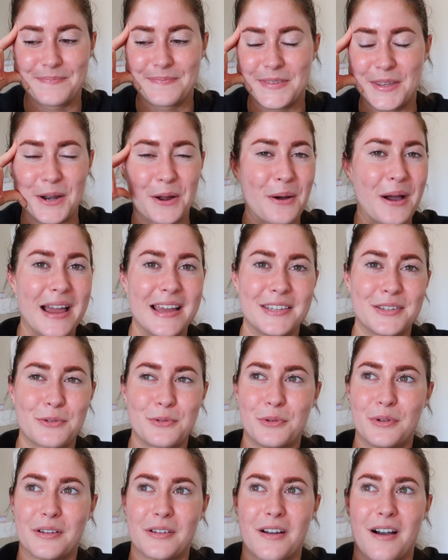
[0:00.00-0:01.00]
you know, high
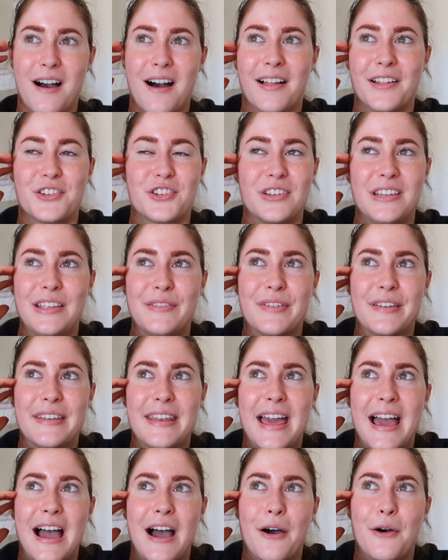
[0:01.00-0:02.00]
school and college, and even
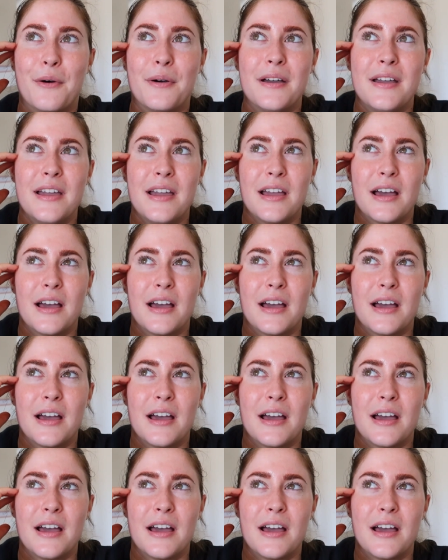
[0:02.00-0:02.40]
now,